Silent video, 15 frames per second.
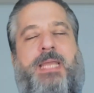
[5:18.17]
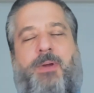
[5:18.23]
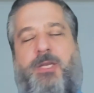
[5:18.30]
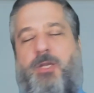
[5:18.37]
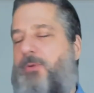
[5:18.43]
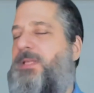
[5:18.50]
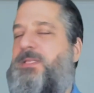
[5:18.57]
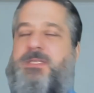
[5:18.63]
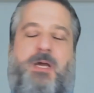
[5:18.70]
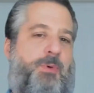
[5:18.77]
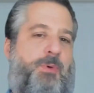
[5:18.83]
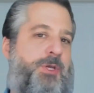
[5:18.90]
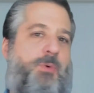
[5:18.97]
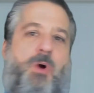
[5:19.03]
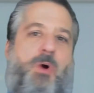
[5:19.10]
know that's not
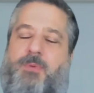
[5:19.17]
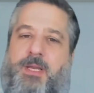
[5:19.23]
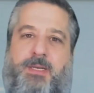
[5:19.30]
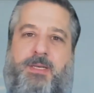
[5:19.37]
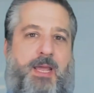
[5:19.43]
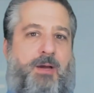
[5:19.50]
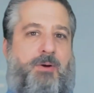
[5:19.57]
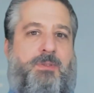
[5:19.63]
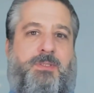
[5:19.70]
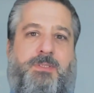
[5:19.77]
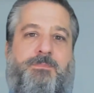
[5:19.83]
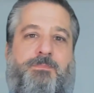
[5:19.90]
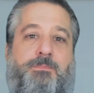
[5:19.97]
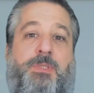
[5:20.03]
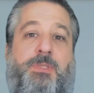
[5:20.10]
where you are right now,
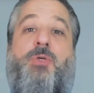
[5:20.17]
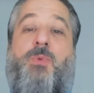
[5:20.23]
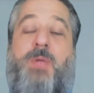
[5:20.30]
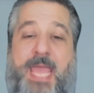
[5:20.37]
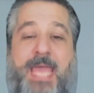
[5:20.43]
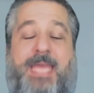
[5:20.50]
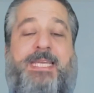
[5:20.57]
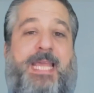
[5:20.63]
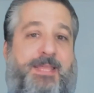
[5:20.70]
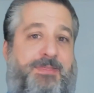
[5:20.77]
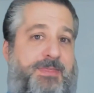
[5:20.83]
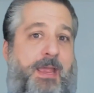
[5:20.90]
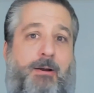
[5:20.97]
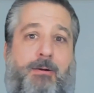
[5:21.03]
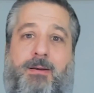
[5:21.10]
but you can get
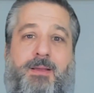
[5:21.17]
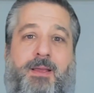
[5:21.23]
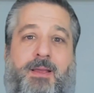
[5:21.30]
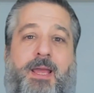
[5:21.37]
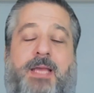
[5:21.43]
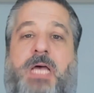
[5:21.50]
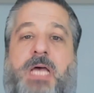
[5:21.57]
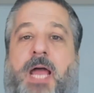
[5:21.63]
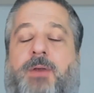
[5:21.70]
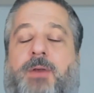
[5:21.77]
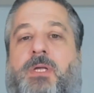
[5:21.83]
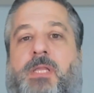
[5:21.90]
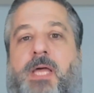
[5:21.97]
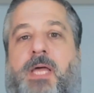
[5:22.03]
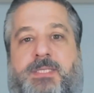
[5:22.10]
there. As Ira
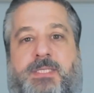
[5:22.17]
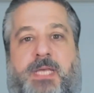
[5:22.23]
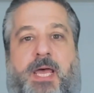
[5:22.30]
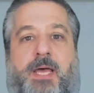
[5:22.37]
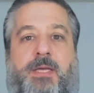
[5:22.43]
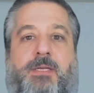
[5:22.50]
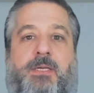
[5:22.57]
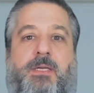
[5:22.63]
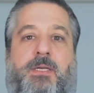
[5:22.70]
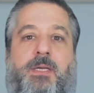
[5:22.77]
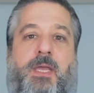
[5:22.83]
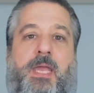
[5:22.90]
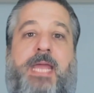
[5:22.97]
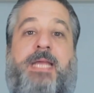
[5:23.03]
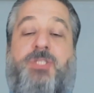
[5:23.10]
Glass said,
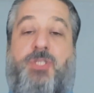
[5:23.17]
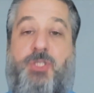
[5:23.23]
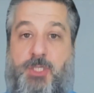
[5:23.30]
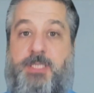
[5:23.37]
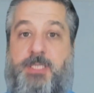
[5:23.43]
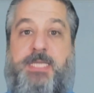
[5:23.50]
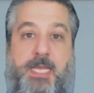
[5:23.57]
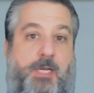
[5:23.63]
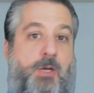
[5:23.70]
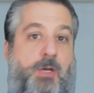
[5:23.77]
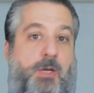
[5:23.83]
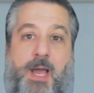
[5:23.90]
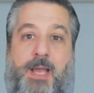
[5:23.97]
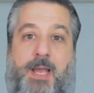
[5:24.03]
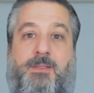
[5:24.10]
it's going to take a
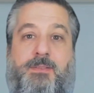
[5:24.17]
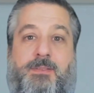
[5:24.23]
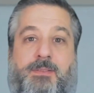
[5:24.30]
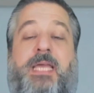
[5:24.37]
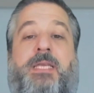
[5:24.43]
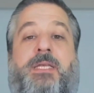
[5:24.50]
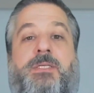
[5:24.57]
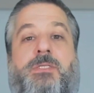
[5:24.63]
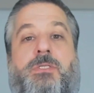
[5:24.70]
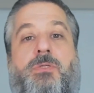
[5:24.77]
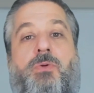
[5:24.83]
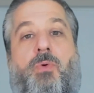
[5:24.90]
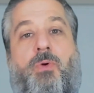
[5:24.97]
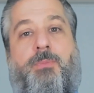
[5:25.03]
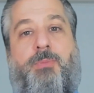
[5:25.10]
while. It is
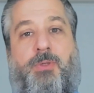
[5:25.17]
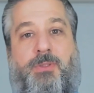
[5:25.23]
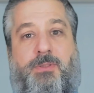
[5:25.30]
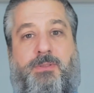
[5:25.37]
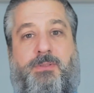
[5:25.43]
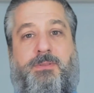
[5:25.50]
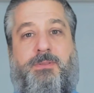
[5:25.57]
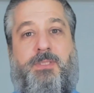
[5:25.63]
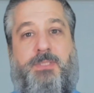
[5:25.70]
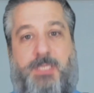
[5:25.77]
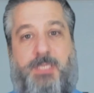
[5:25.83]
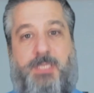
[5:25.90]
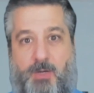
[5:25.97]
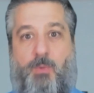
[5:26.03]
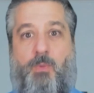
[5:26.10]
normal to
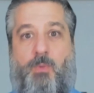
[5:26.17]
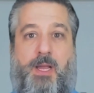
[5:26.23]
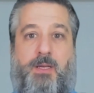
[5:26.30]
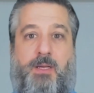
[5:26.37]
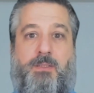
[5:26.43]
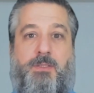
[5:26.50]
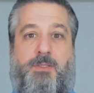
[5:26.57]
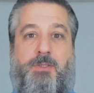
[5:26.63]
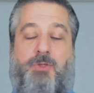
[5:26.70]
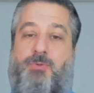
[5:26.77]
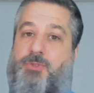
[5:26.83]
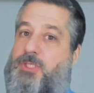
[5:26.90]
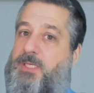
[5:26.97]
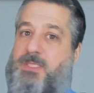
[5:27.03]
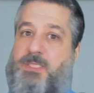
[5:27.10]
take a while. You
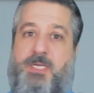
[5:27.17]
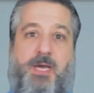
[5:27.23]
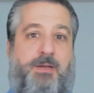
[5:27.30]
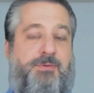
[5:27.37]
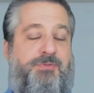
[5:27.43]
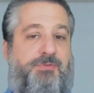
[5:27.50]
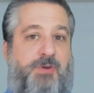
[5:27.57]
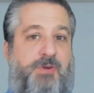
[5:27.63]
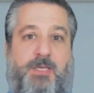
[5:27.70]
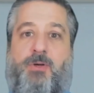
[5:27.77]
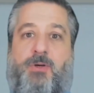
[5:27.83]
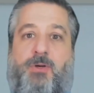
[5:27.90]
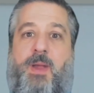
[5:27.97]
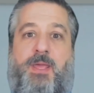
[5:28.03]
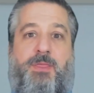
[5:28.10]
just got to fight
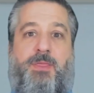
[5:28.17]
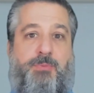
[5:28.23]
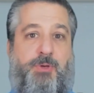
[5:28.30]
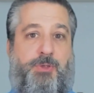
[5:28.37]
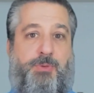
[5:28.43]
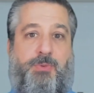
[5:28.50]
your way through.